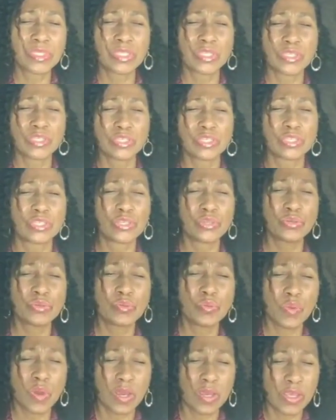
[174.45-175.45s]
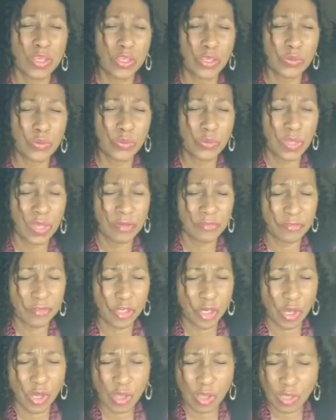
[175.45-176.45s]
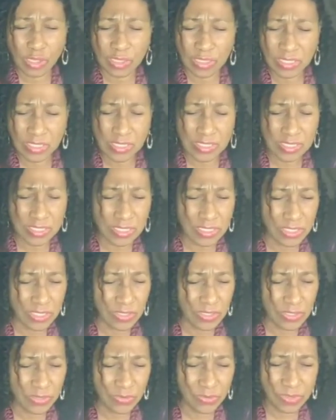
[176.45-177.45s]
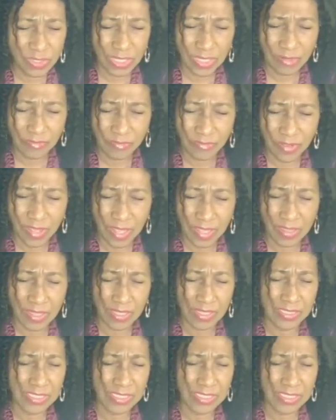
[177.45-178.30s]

to do what you have called us to do, dear Father.